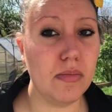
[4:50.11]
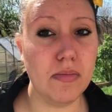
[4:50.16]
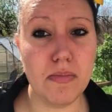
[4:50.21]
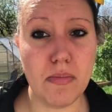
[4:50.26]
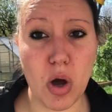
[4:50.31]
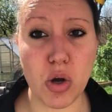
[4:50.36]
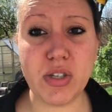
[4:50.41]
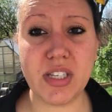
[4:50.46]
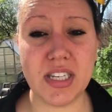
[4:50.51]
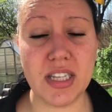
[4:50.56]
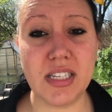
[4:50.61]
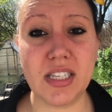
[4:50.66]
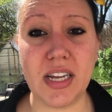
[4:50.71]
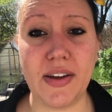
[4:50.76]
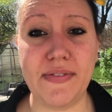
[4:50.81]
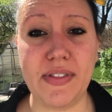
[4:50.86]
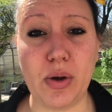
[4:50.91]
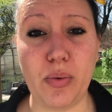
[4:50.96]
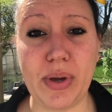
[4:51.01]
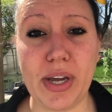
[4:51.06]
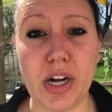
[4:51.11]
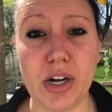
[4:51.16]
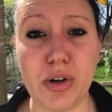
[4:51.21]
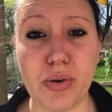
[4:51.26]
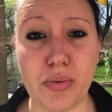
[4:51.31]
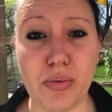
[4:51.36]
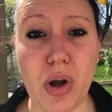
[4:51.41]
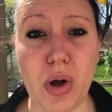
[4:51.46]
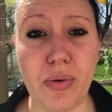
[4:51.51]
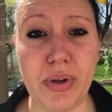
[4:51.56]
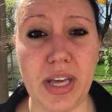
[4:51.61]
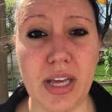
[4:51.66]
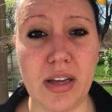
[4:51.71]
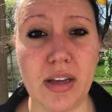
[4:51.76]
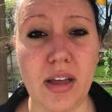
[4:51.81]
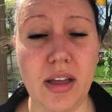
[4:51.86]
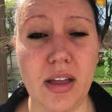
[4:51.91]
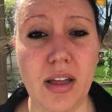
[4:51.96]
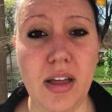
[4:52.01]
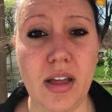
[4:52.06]
Most of the stuff that we are
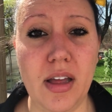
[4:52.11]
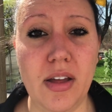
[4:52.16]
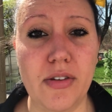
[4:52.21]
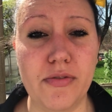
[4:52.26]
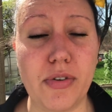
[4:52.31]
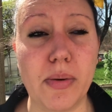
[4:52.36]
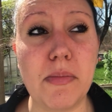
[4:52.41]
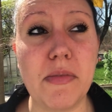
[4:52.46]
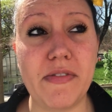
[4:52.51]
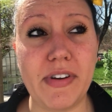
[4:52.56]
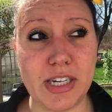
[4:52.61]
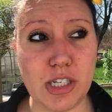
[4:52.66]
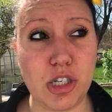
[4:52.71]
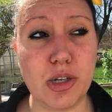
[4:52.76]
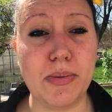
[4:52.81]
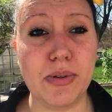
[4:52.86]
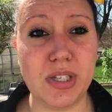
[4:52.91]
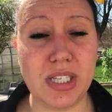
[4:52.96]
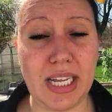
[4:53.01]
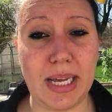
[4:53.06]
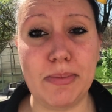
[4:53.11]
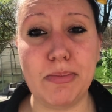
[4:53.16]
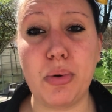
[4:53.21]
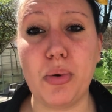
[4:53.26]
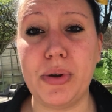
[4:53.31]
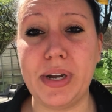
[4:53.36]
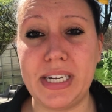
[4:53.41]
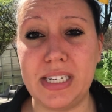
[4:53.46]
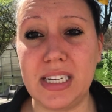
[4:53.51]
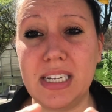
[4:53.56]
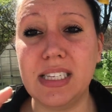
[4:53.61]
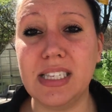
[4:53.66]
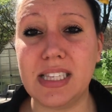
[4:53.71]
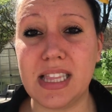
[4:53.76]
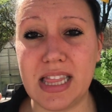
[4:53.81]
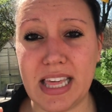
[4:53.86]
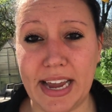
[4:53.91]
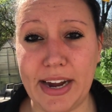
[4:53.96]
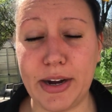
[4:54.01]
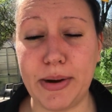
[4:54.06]
growing from a vegetable standpoint is
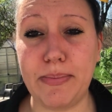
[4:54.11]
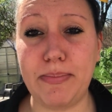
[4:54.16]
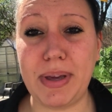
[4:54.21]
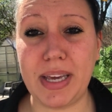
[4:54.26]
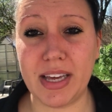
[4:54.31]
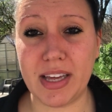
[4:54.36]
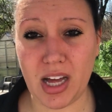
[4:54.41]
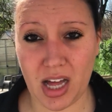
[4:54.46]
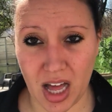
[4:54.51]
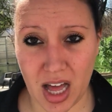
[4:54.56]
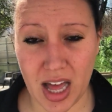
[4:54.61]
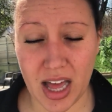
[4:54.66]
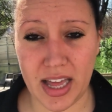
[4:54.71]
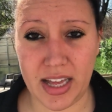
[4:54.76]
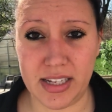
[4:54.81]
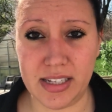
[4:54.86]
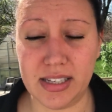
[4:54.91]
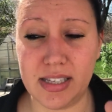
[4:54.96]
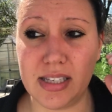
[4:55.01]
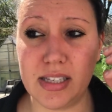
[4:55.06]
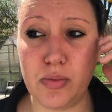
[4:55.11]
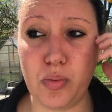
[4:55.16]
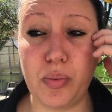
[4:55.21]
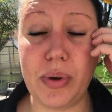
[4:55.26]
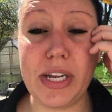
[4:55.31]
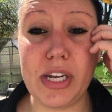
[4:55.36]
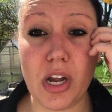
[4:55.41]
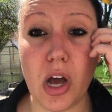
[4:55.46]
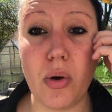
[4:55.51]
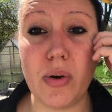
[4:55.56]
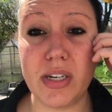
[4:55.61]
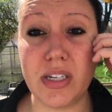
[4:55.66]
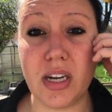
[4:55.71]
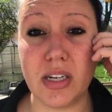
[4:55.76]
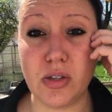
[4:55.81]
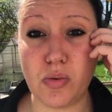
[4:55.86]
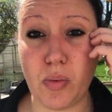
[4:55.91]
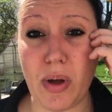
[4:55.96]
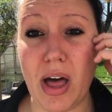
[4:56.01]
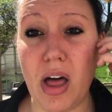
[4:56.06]
there because we know it
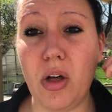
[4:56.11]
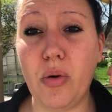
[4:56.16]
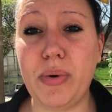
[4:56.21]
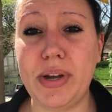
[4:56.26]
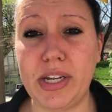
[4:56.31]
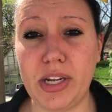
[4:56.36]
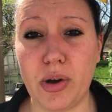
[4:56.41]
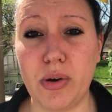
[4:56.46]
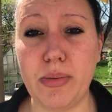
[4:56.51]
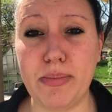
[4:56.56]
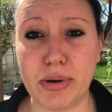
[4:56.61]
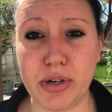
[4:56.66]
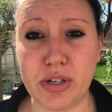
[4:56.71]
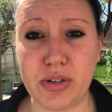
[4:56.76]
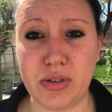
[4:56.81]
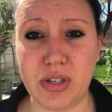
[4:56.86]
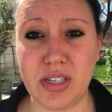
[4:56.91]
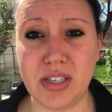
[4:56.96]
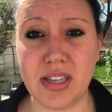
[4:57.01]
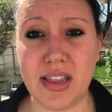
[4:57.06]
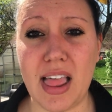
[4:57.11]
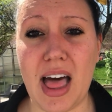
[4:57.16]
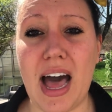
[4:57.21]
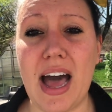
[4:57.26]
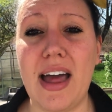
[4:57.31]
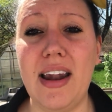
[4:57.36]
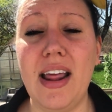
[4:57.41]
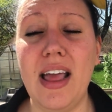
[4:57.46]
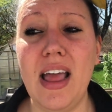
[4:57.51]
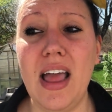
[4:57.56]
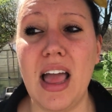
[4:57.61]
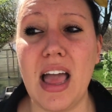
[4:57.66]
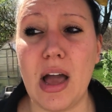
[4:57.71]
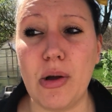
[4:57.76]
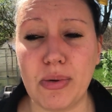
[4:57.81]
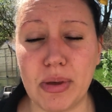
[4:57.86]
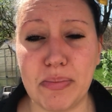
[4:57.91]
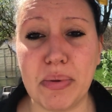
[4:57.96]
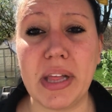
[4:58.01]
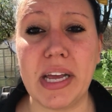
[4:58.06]
does well, we know it produces a lot,
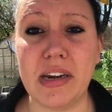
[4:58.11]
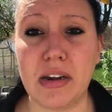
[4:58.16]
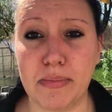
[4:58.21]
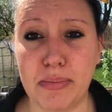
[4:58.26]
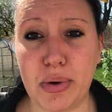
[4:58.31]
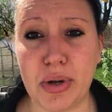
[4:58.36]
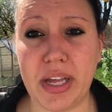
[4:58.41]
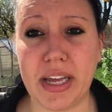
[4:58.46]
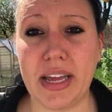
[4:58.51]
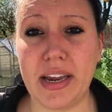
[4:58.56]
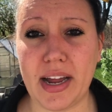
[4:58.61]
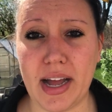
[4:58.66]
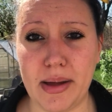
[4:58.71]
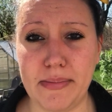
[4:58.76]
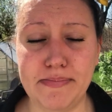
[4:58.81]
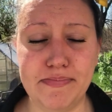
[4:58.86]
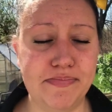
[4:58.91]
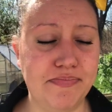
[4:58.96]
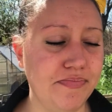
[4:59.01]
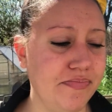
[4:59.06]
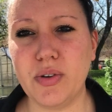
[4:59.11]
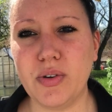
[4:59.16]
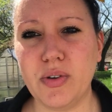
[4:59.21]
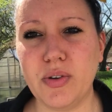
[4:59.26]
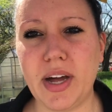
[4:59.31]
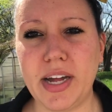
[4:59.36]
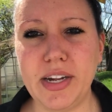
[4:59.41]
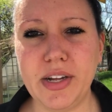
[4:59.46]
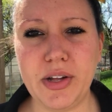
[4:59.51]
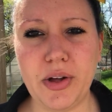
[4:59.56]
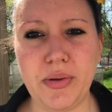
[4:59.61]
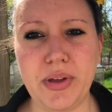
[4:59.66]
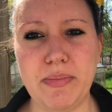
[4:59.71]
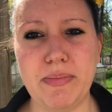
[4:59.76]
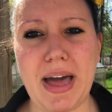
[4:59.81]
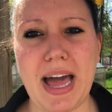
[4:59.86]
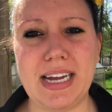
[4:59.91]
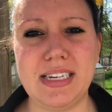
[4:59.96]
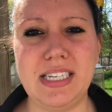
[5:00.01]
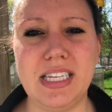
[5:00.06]
and we plan on putting it up. So kind of going
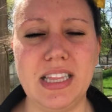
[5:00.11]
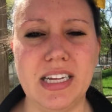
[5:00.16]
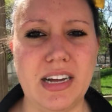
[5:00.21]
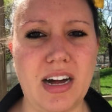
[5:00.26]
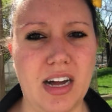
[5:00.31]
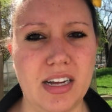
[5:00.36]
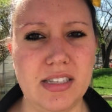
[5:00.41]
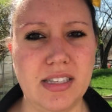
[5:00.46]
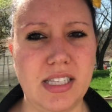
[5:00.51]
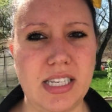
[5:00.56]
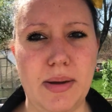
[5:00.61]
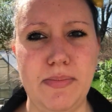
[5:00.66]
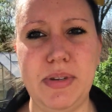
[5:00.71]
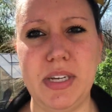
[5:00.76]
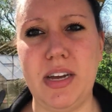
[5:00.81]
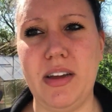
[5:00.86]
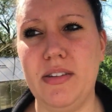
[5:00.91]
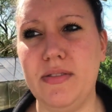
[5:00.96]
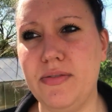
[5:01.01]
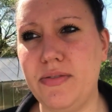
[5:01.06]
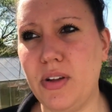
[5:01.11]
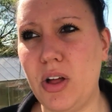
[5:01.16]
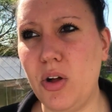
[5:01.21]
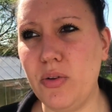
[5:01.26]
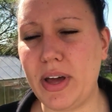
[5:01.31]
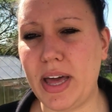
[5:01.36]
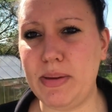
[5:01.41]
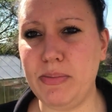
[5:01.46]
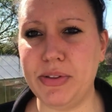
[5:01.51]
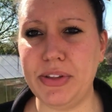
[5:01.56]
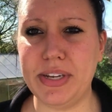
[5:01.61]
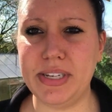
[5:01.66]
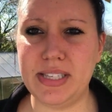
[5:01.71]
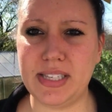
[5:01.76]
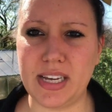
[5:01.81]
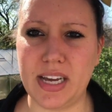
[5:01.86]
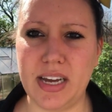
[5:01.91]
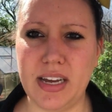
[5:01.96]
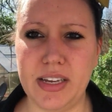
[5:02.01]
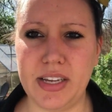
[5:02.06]
back to the concept of, okay,
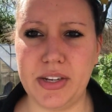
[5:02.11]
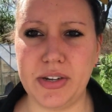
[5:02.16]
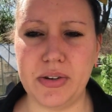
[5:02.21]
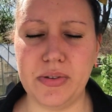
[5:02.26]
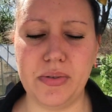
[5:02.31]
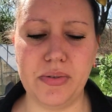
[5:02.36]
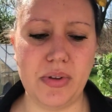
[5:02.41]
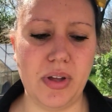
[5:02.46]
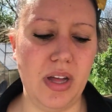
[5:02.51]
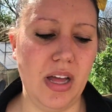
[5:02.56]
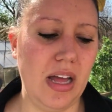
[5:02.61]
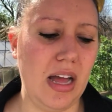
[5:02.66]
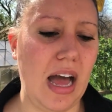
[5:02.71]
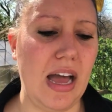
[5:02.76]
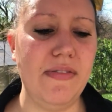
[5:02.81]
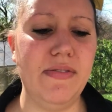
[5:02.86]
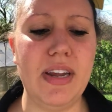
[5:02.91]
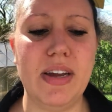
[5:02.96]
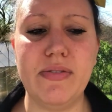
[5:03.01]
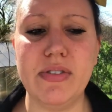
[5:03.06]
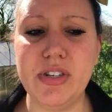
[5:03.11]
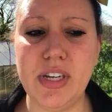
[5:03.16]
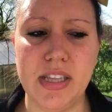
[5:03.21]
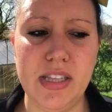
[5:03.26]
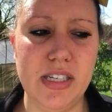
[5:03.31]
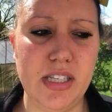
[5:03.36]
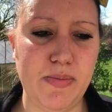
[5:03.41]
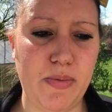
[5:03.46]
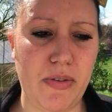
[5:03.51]
Melissa, you know, I've never done this